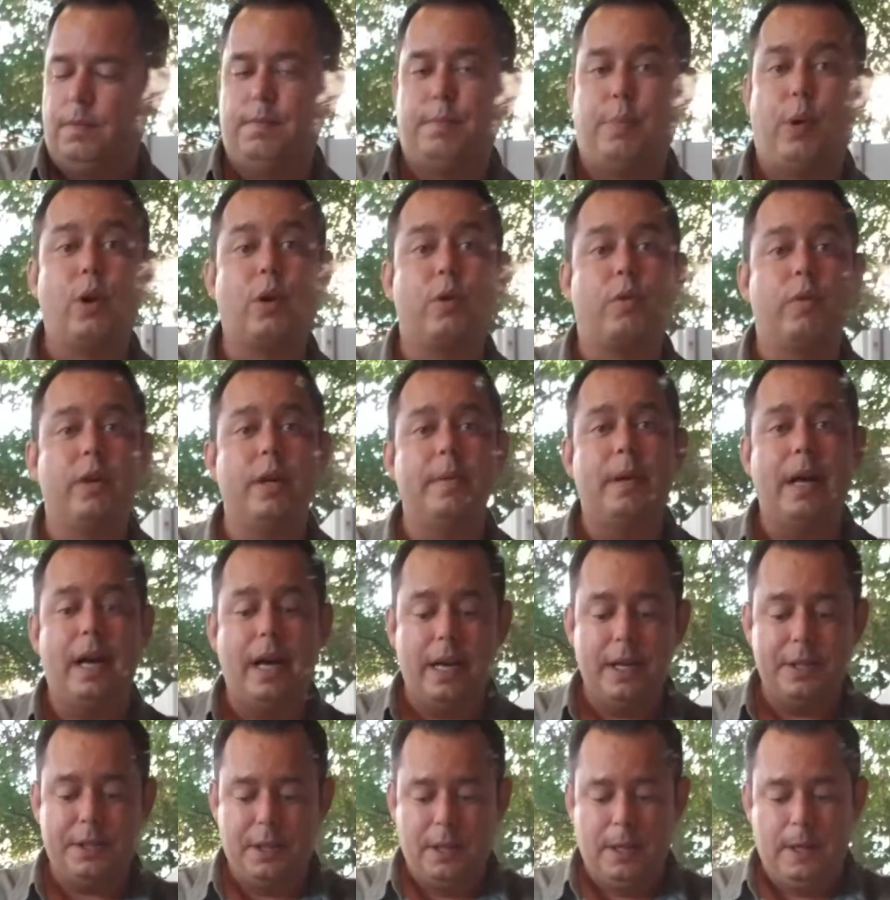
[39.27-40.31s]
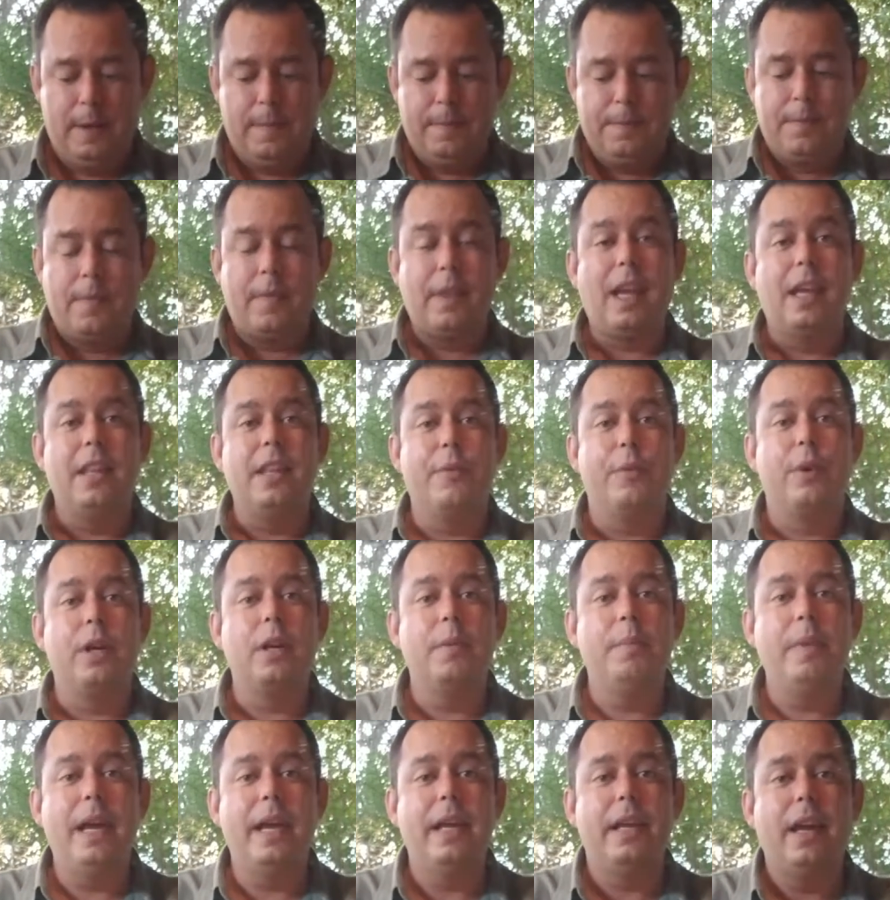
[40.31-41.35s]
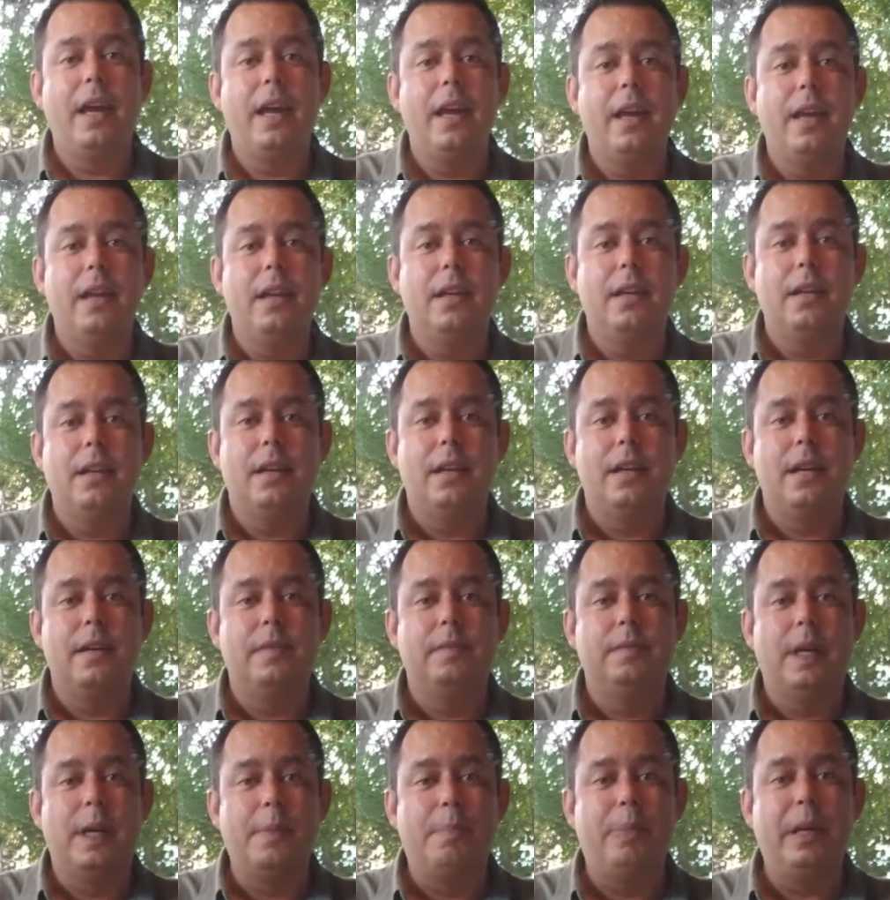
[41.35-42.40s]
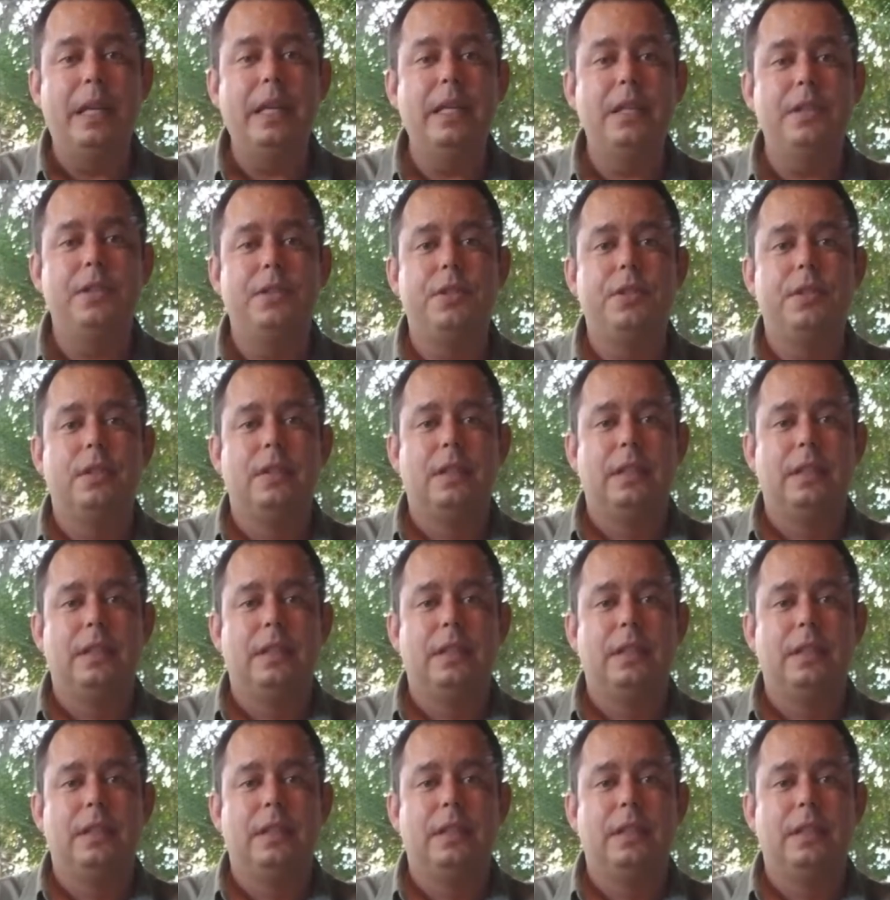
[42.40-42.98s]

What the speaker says: pork ribeyes, and then we're going to make a peach